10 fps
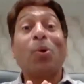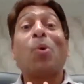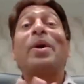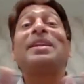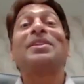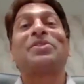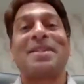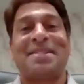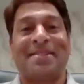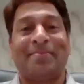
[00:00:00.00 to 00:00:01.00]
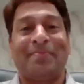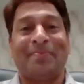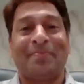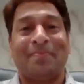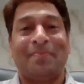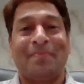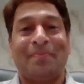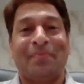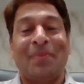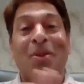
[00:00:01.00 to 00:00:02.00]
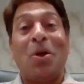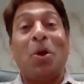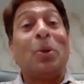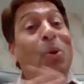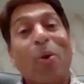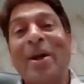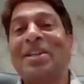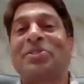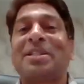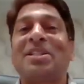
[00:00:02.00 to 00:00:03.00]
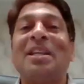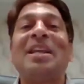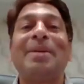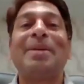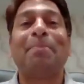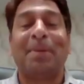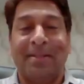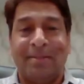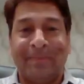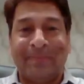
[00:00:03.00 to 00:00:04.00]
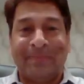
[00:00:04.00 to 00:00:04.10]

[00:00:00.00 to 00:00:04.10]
No interest. No interest leviable.